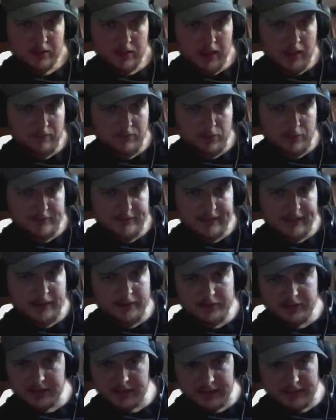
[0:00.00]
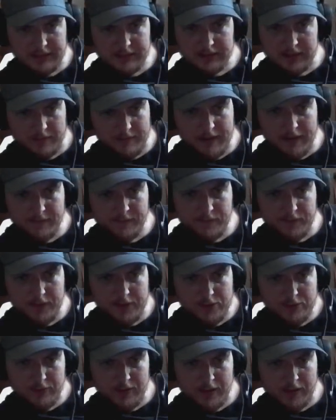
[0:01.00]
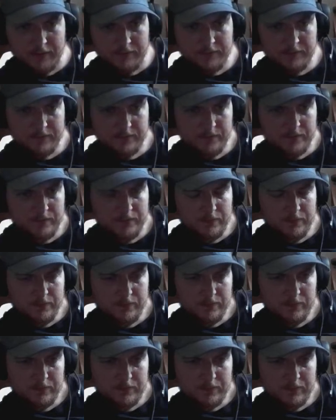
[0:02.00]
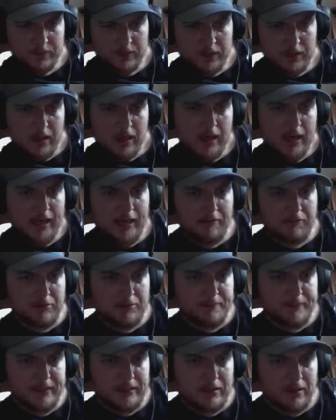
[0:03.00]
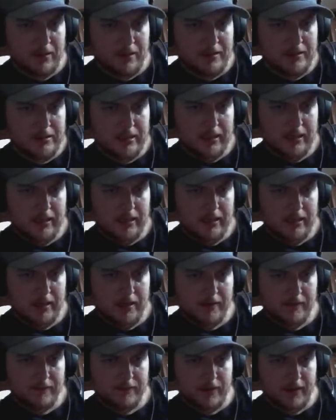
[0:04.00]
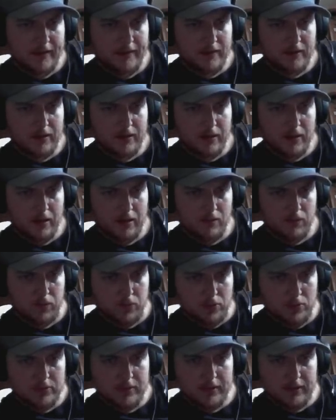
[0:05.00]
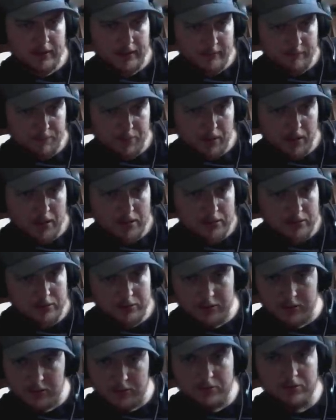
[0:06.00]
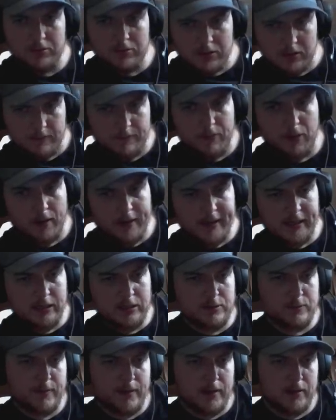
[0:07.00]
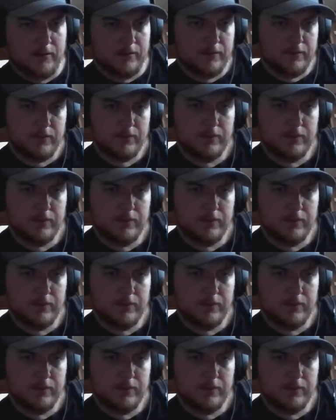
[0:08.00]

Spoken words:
and what DLCs come out for it as well. It would be nice to have like a water theme park, a zoo combined as well.